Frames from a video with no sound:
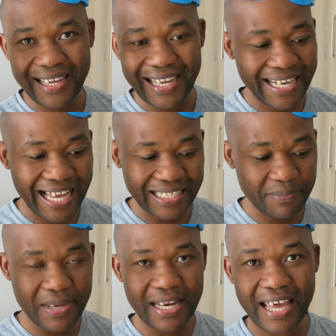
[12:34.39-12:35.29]
It
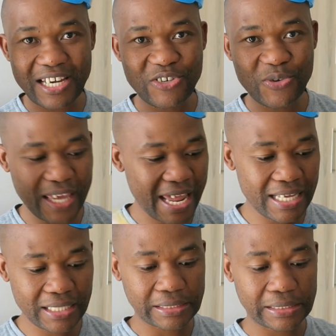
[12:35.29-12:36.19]
doesn't mean that you're
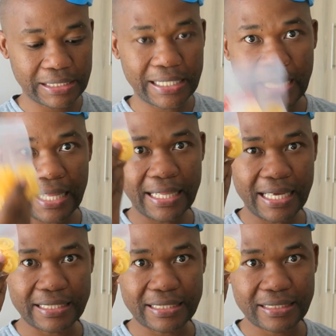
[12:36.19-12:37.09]
getting
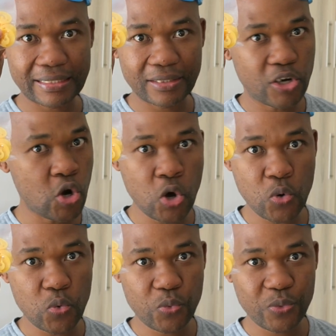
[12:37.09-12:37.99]
this.
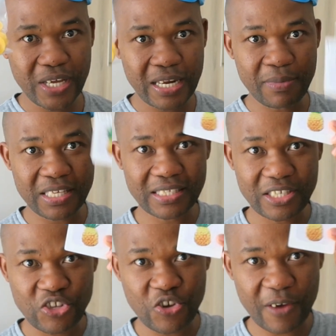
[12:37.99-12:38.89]
No, it means
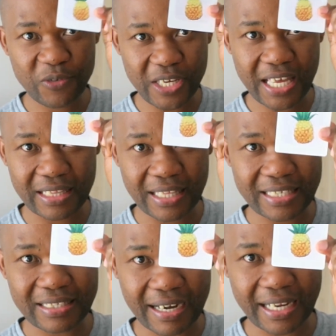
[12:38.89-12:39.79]
you have to get
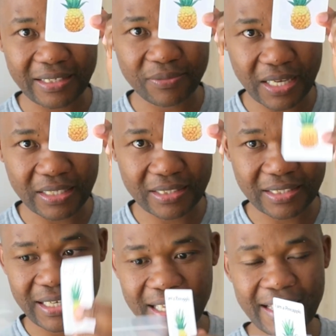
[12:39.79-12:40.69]
this right first.
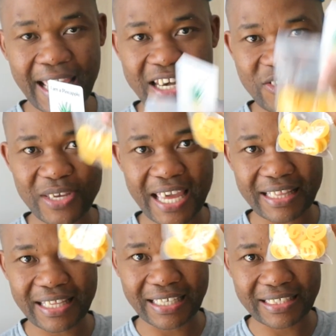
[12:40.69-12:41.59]
Then you
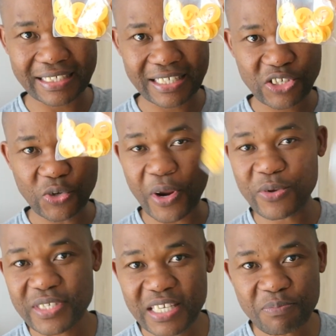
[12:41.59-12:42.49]
get this. So when
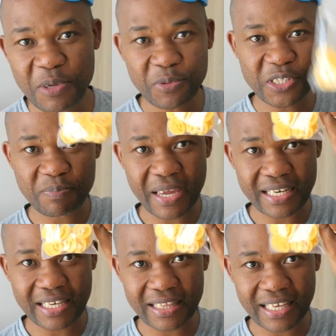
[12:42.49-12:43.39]
you see people
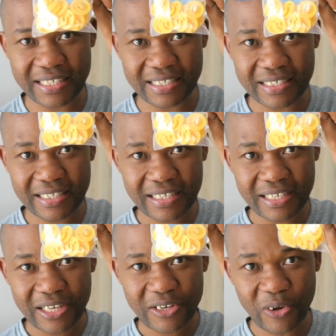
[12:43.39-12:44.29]
spending this,
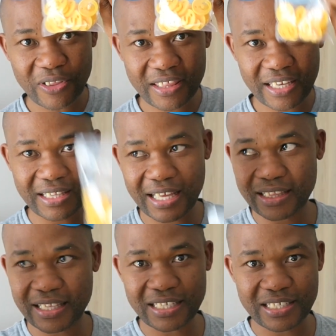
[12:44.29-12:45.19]
don't think
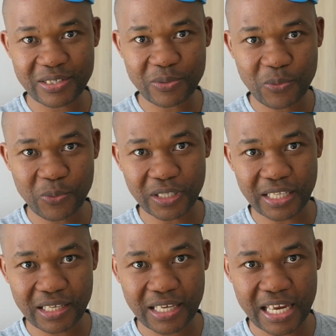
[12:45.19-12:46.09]
that this will
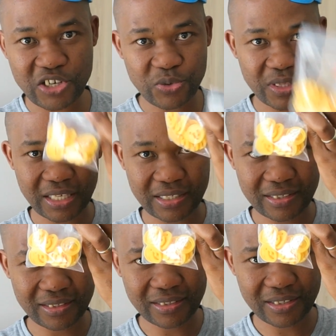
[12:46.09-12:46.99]
get you this.